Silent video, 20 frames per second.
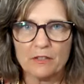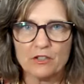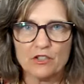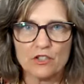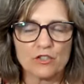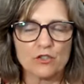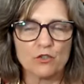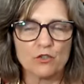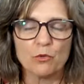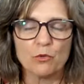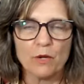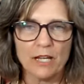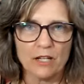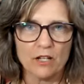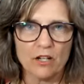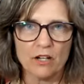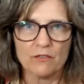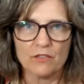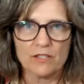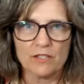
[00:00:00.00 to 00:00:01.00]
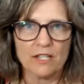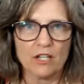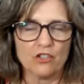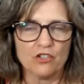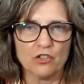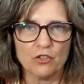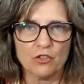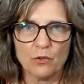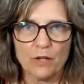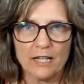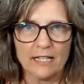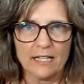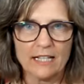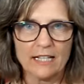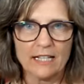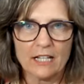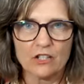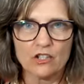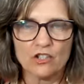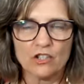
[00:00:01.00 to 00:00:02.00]
just great conversation, great
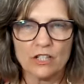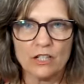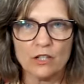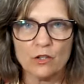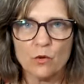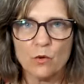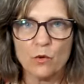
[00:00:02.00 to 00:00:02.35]
connection,